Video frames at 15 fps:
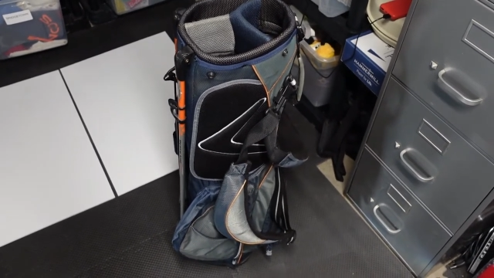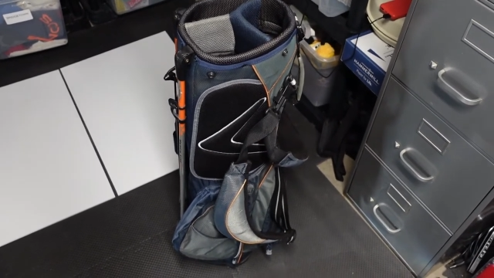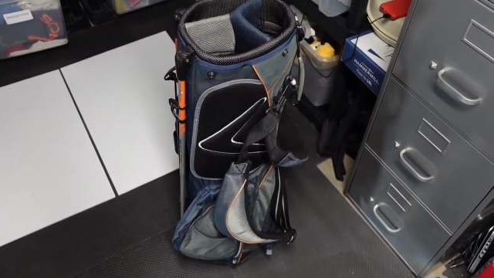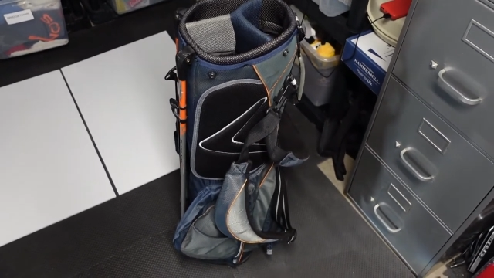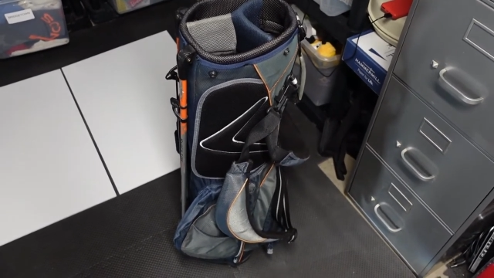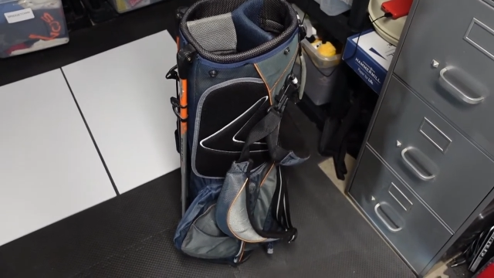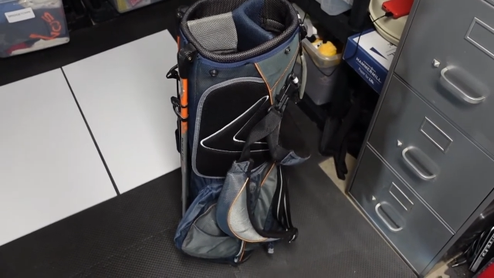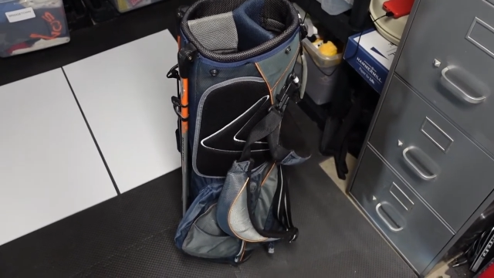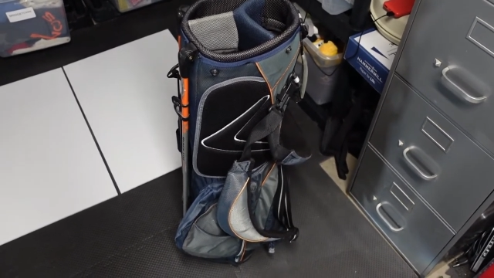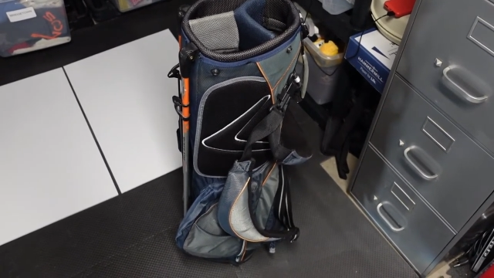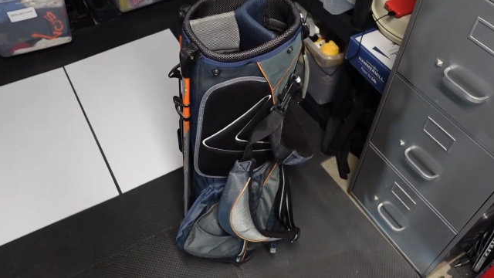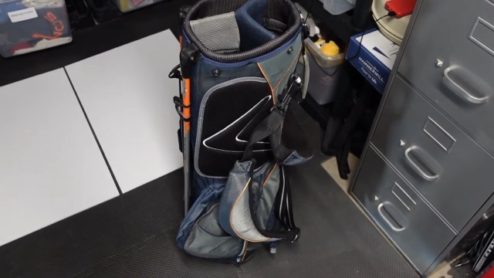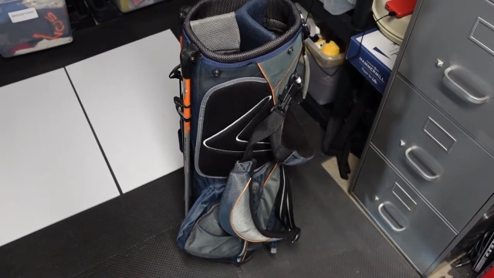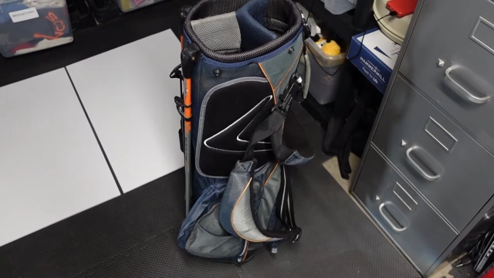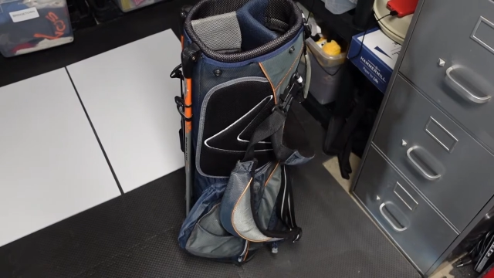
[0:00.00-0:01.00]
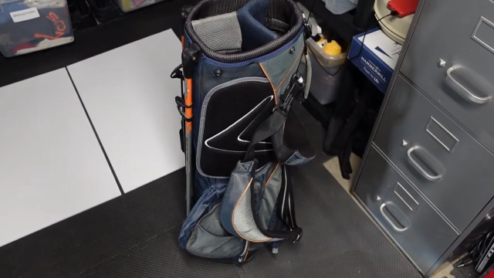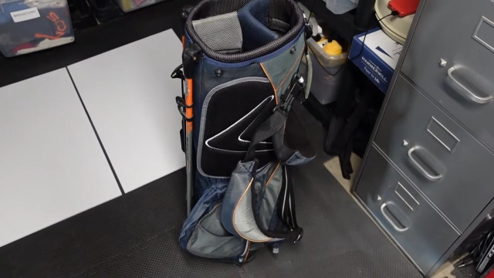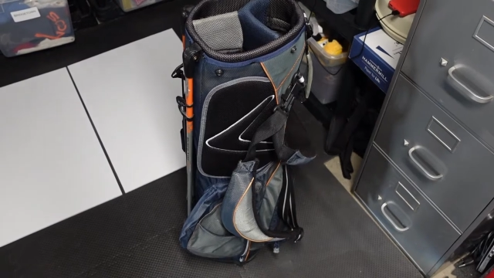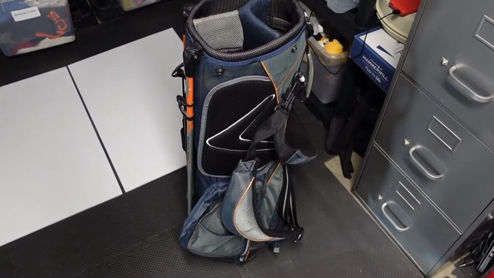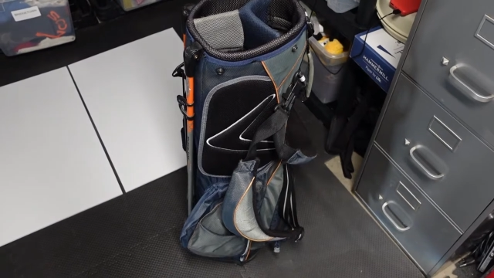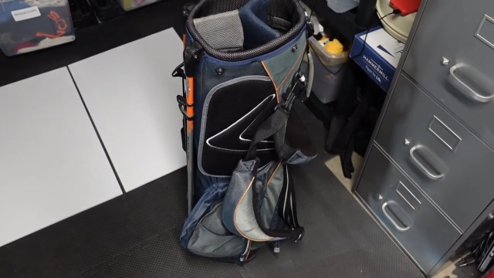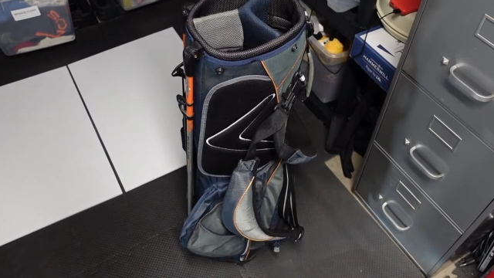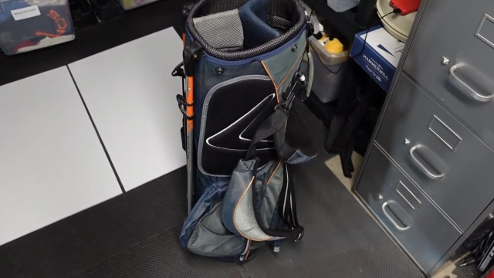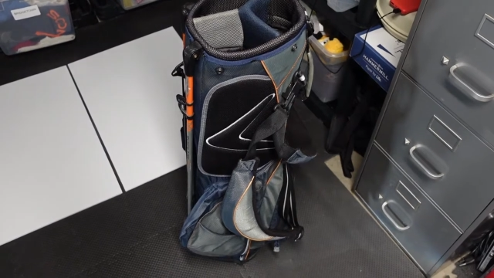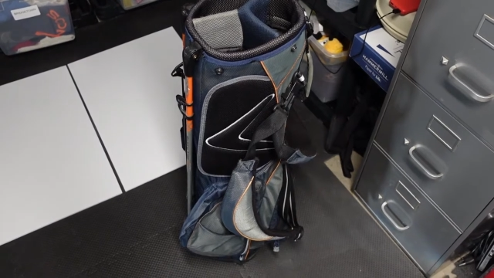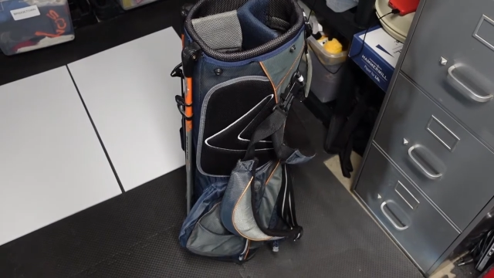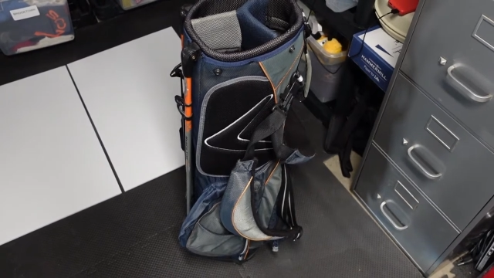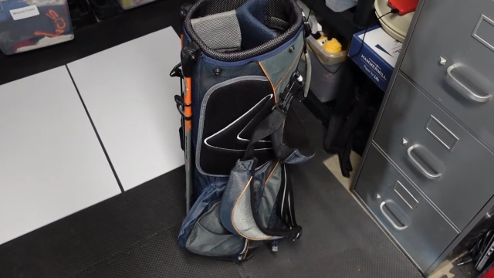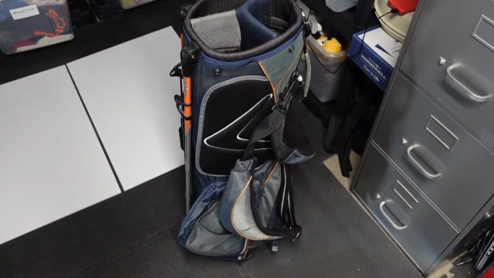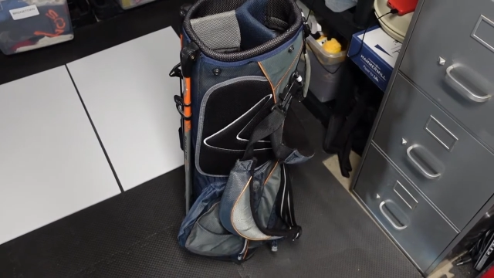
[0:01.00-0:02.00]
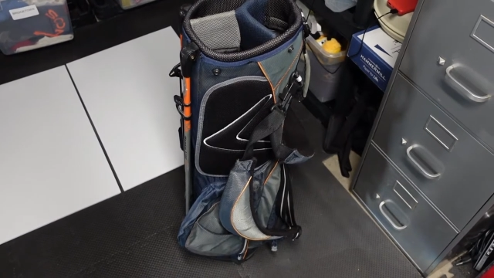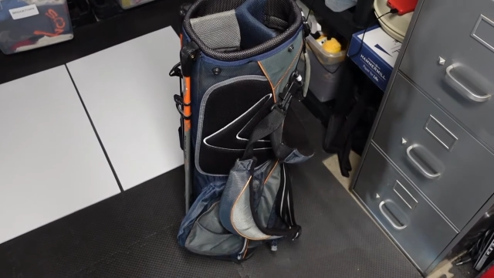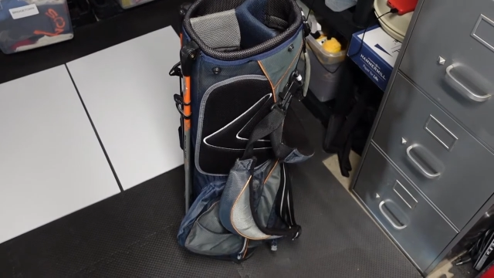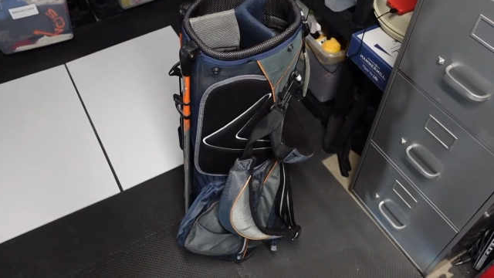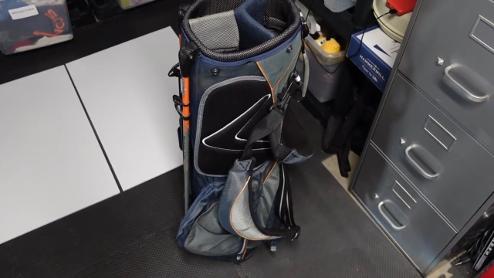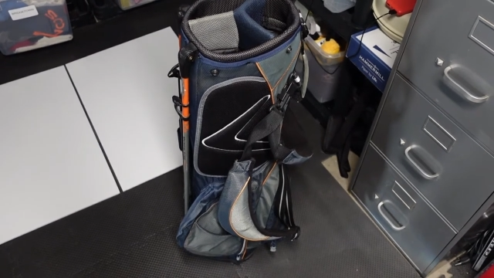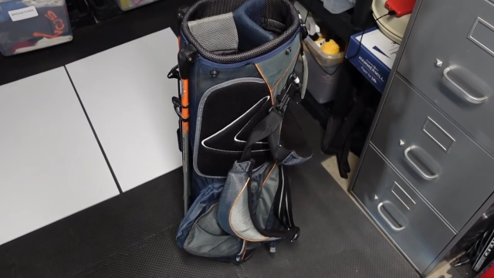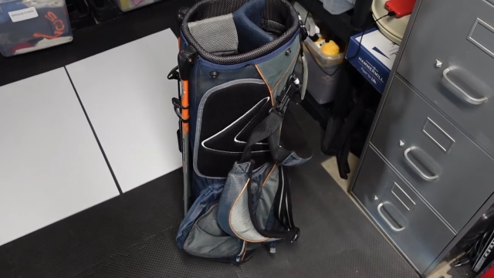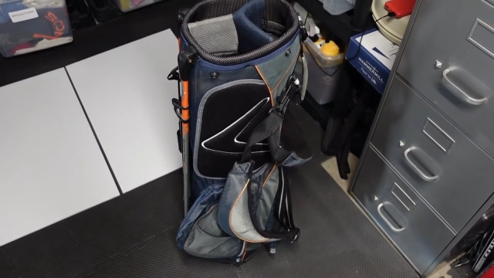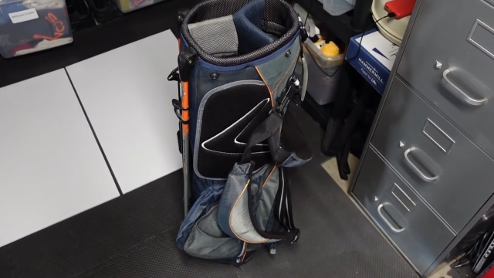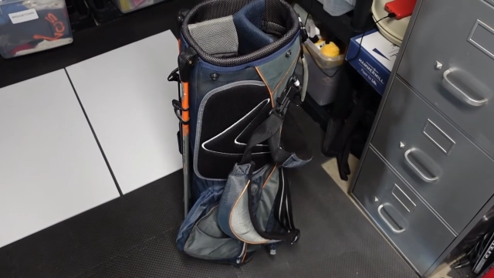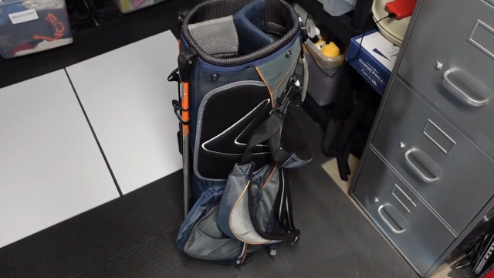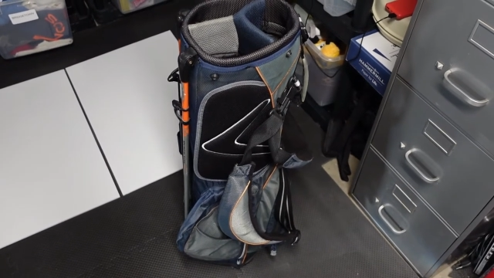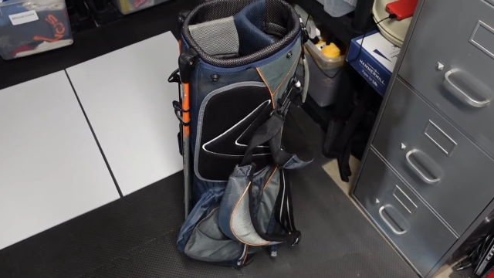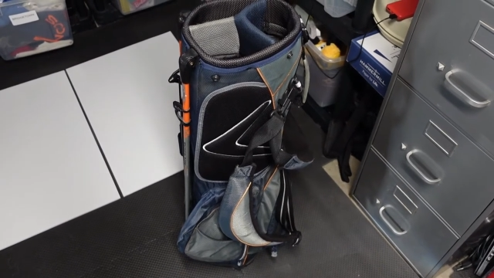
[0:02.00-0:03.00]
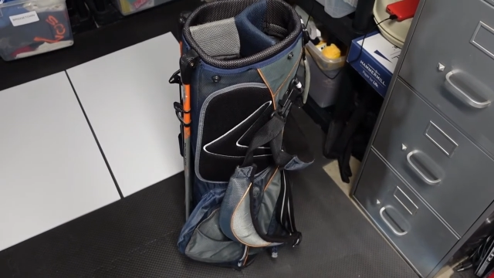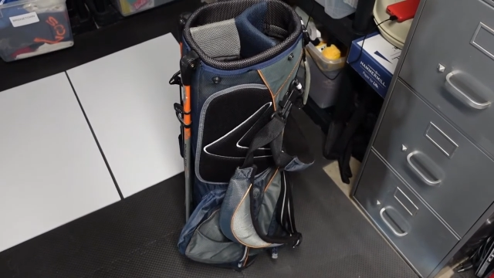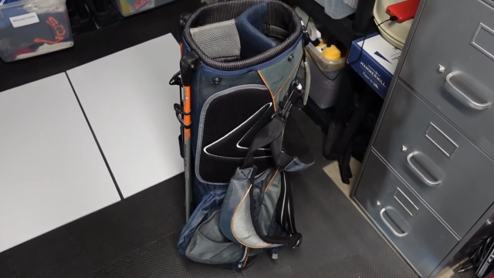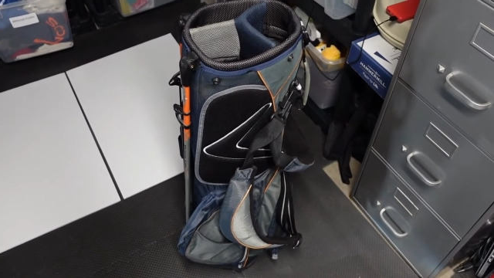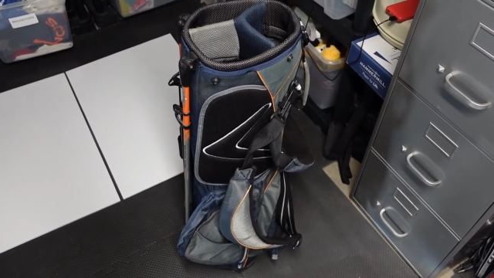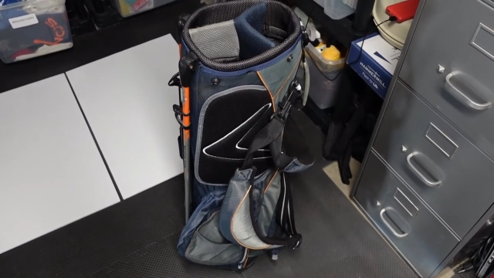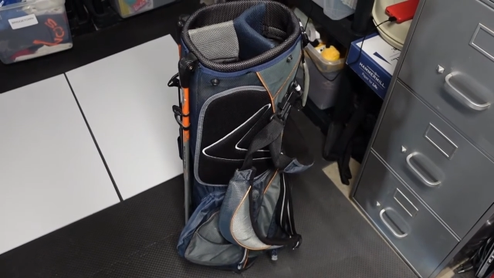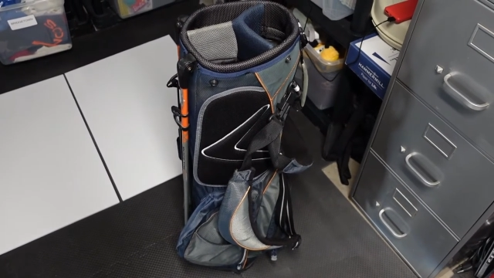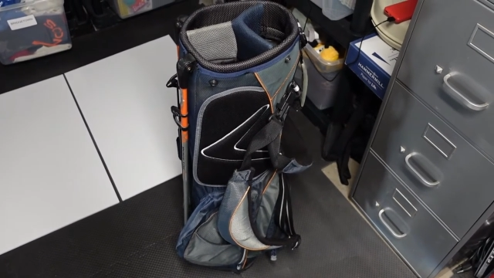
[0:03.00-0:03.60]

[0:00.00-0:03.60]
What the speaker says: No face is visible, so there are no lips to read.